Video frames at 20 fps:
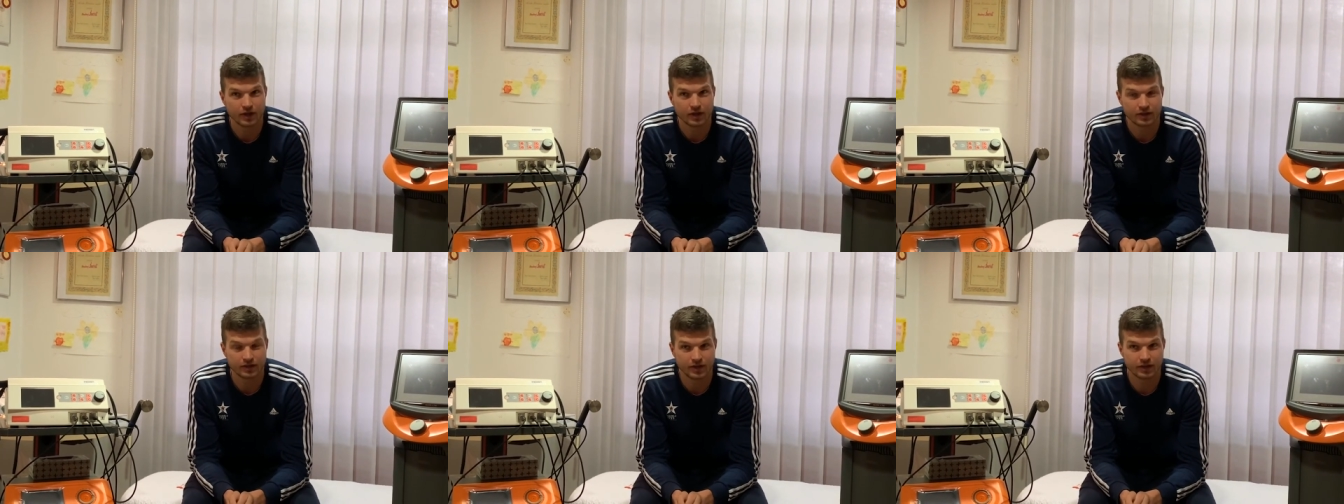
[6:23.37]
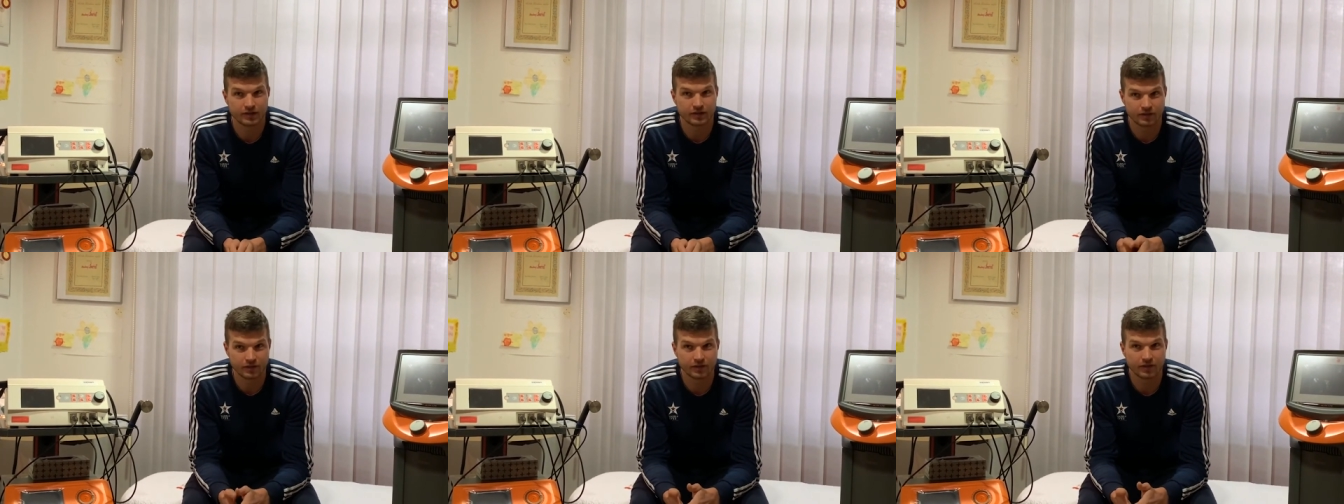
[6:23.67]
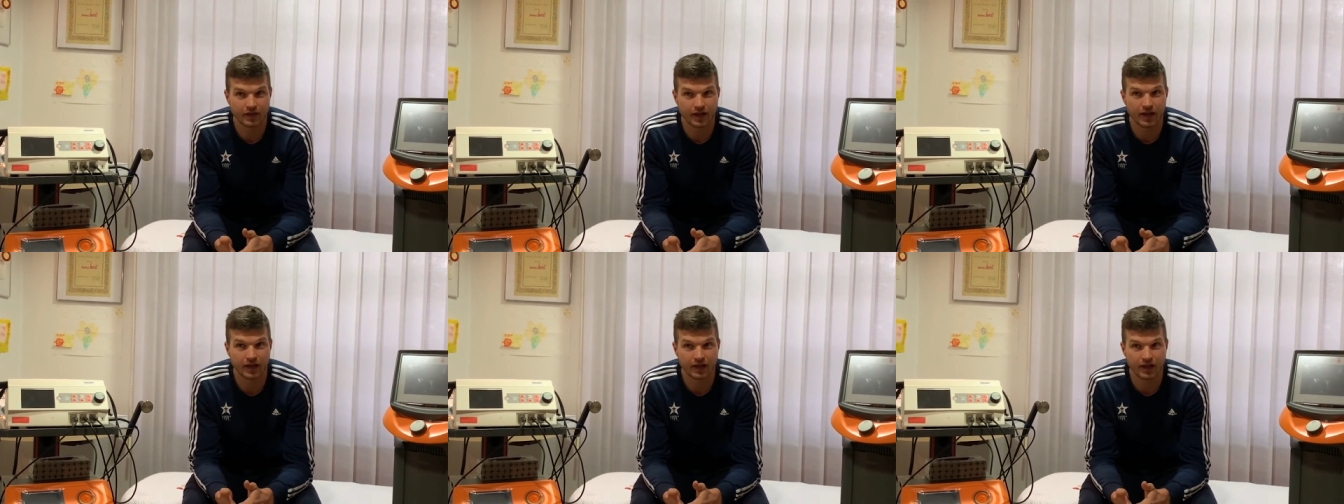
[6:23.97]
that
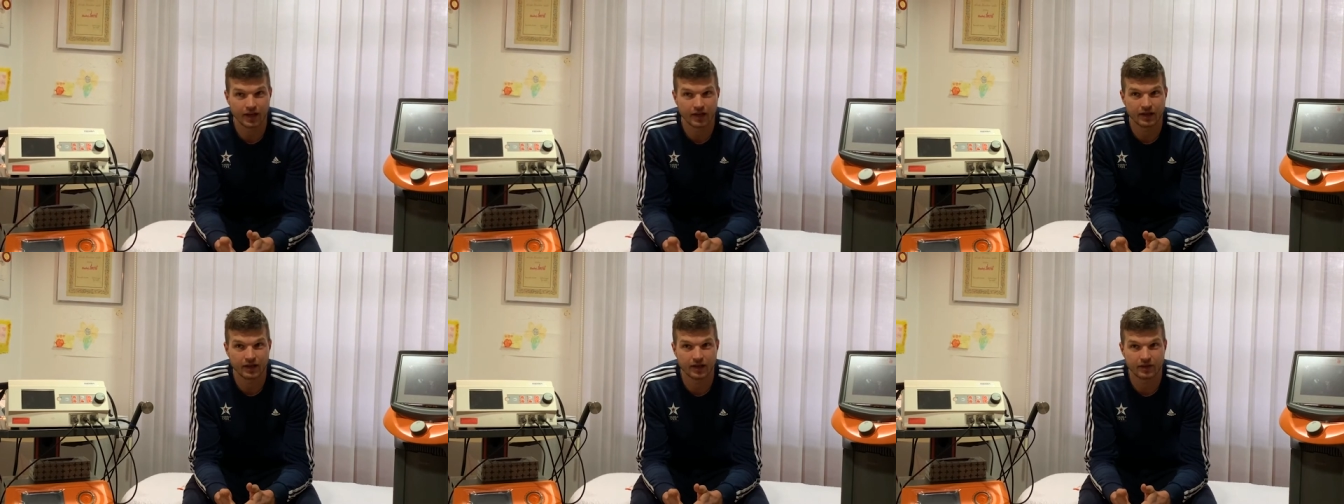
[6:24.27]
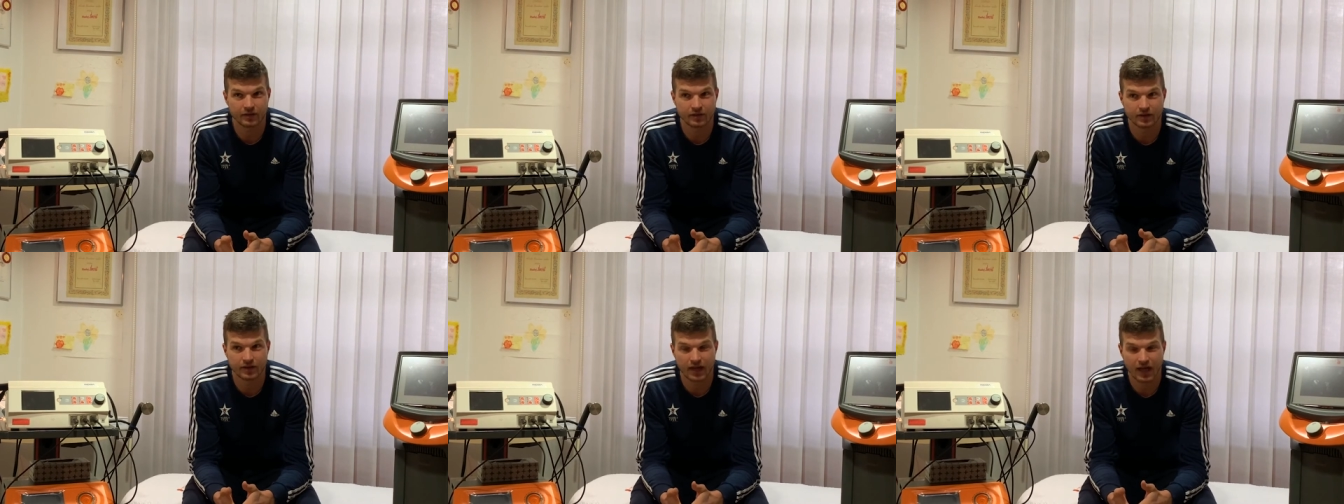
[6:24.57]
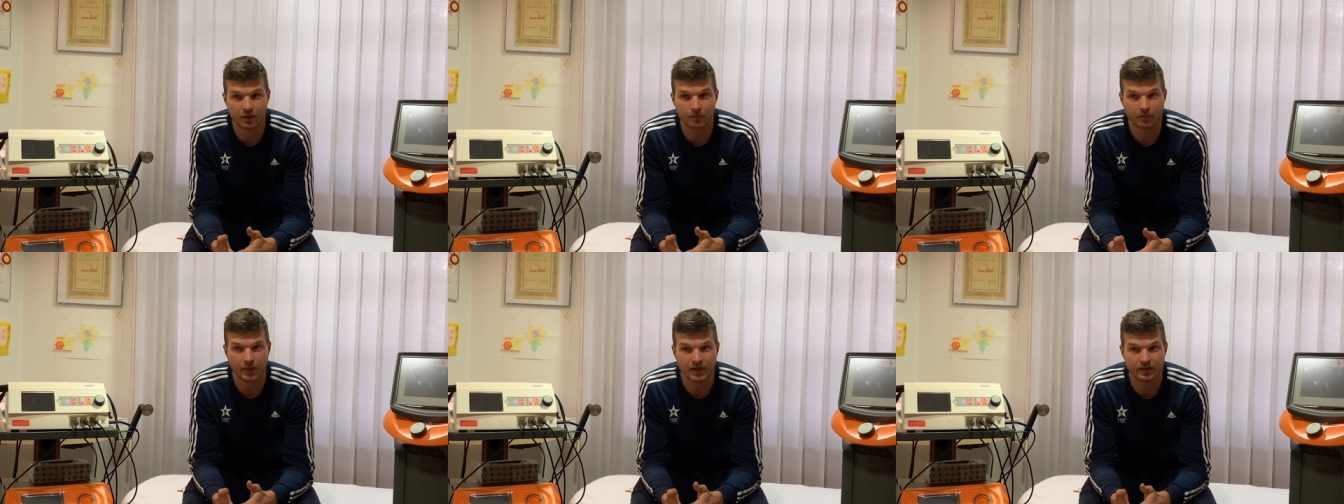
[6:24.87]
I can
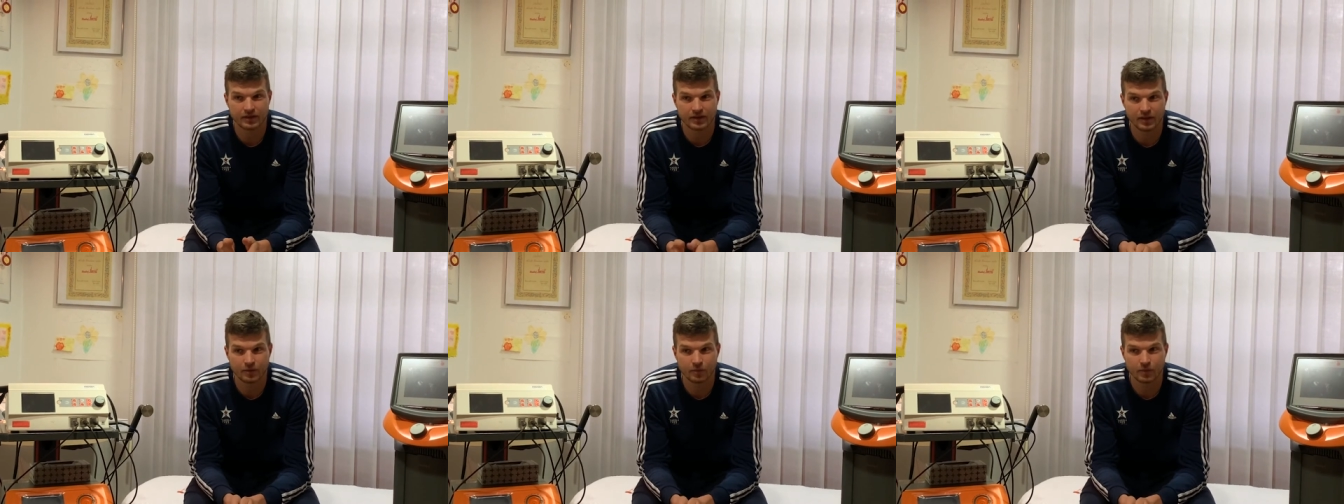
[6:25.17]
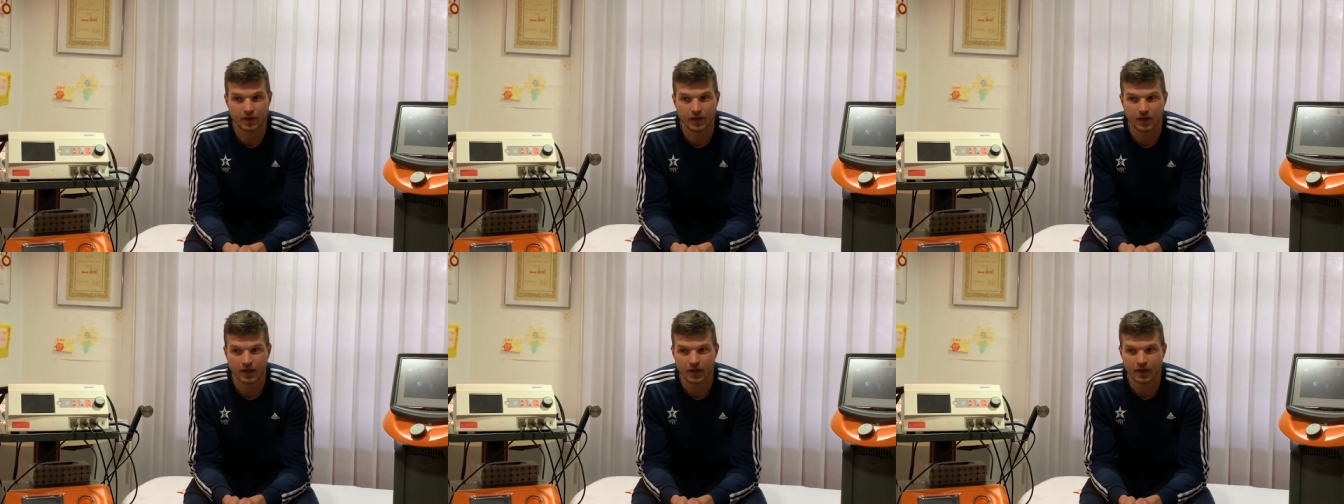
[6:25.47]
help my team.